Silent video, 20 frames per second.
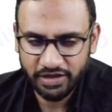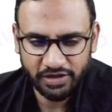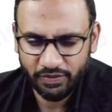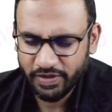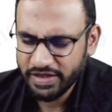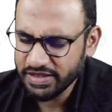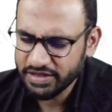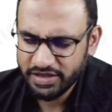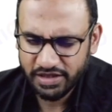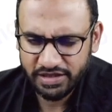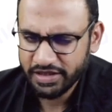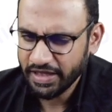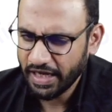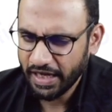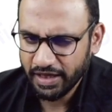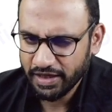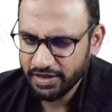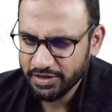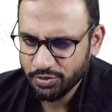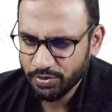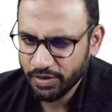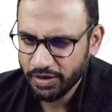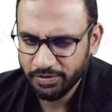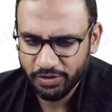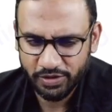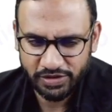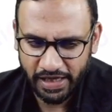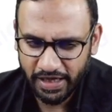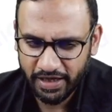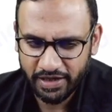Otherwise, just an ankle sprain,
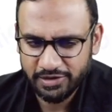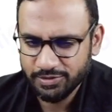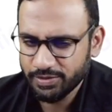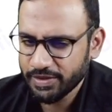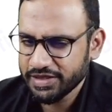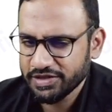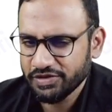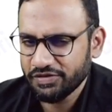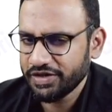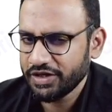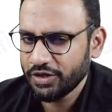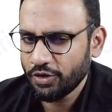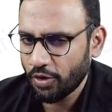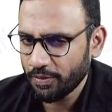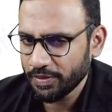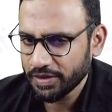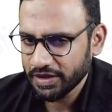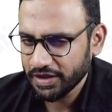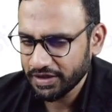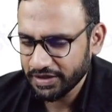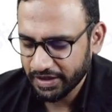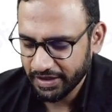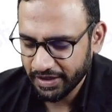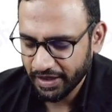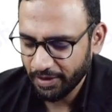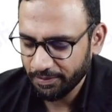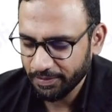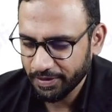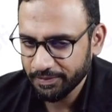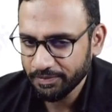because ankle sprain is a very common thing that can
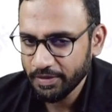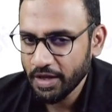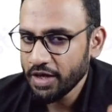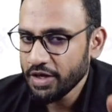happen.